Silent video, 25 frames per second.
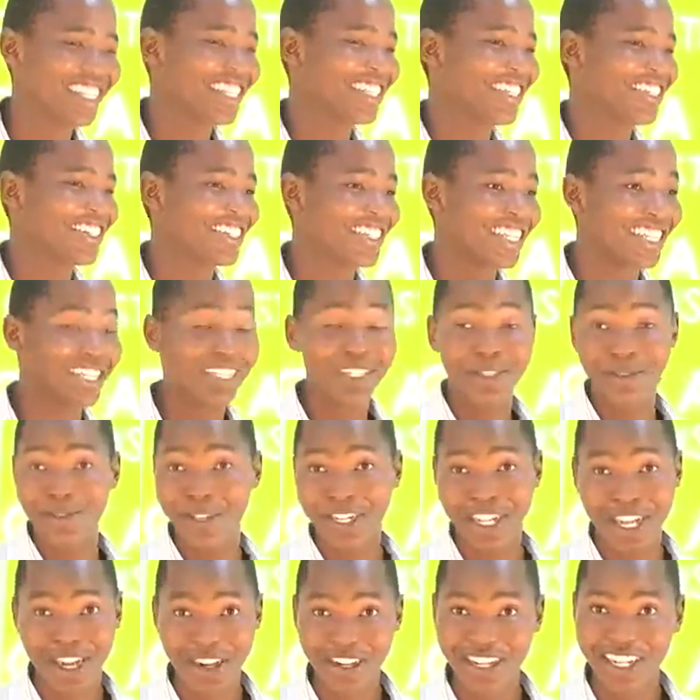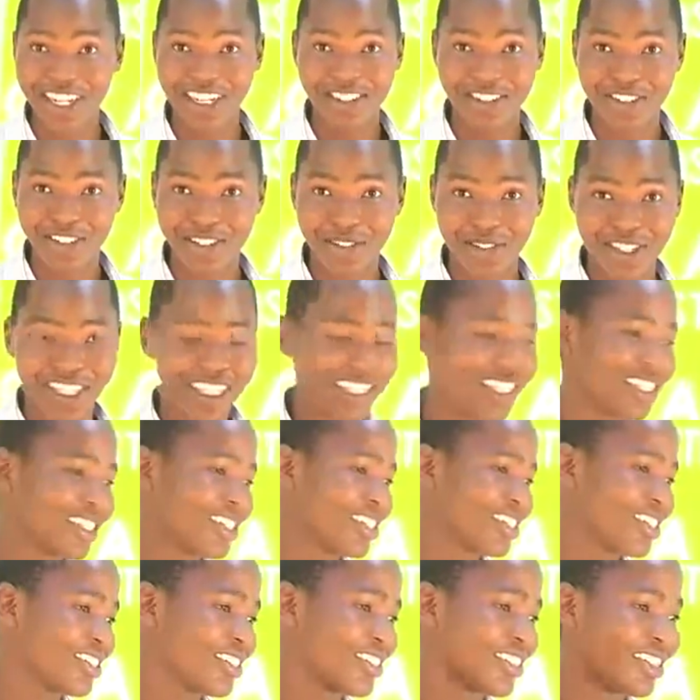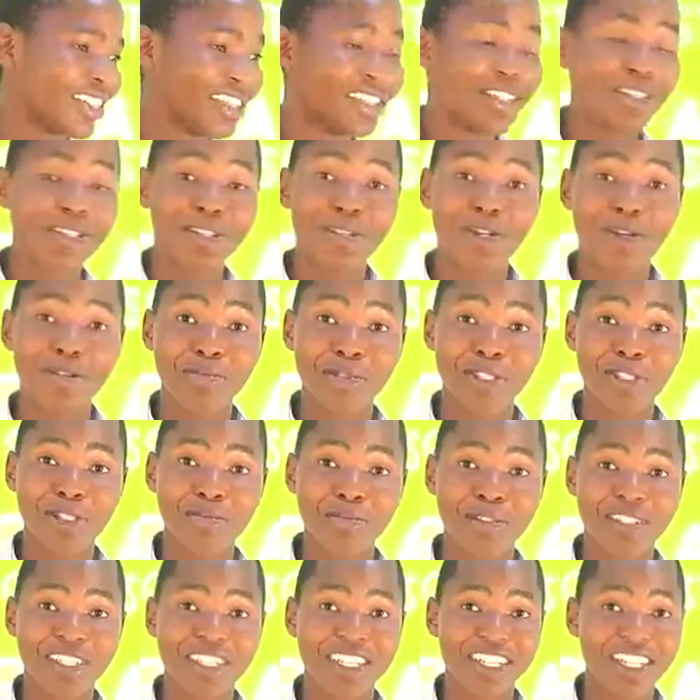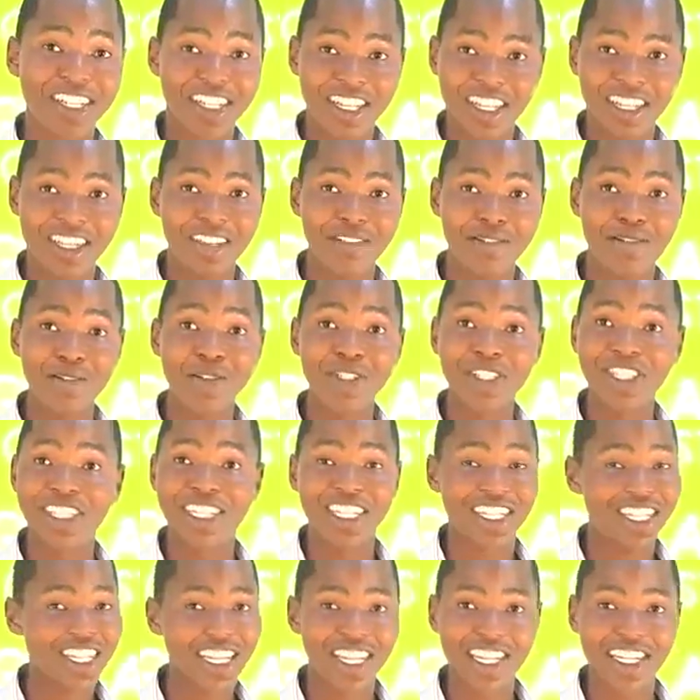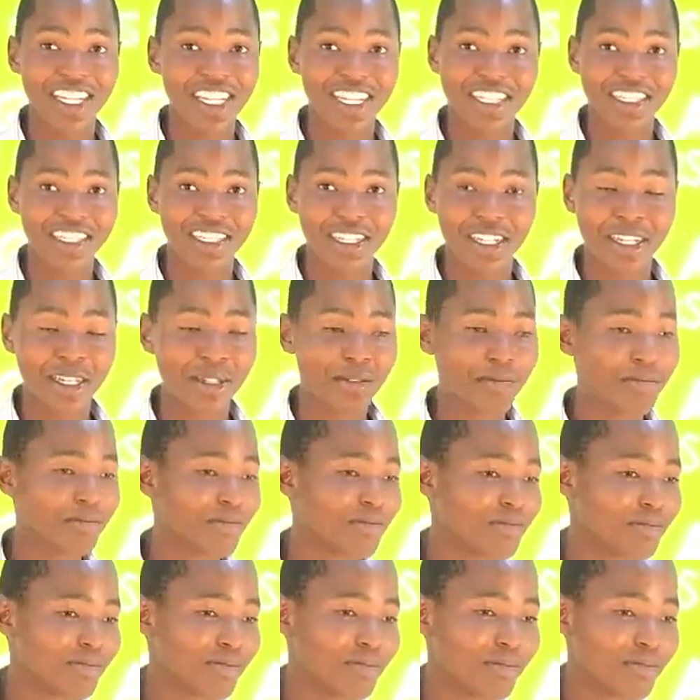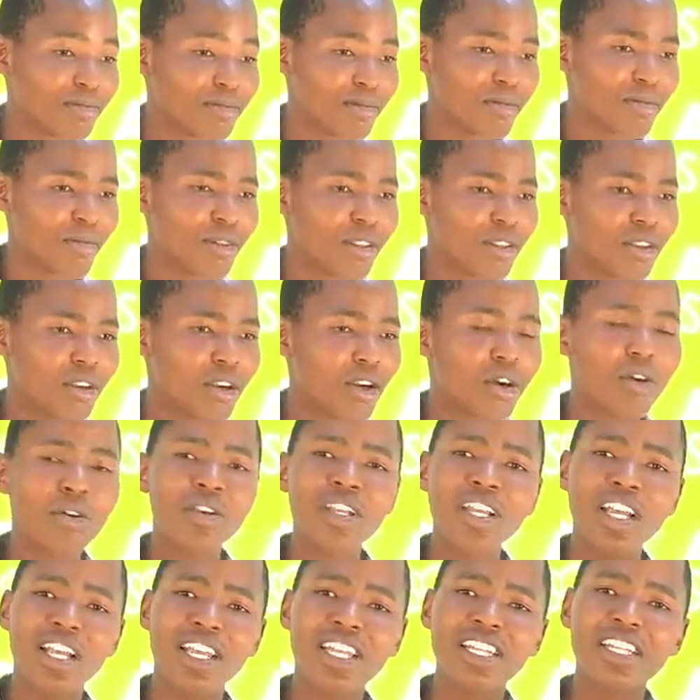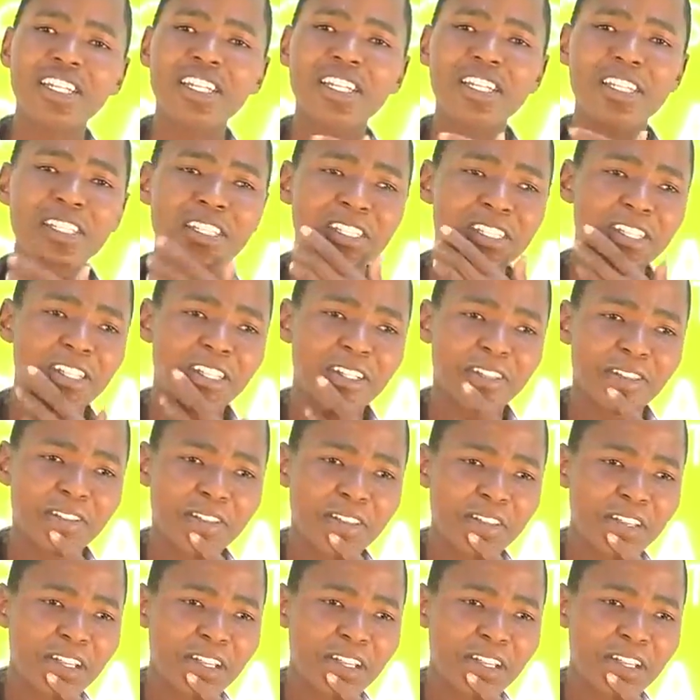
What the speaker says: Because that's the way our country went. So y'all better be fortunate that it doesn't come. Oh yeah, and another thing.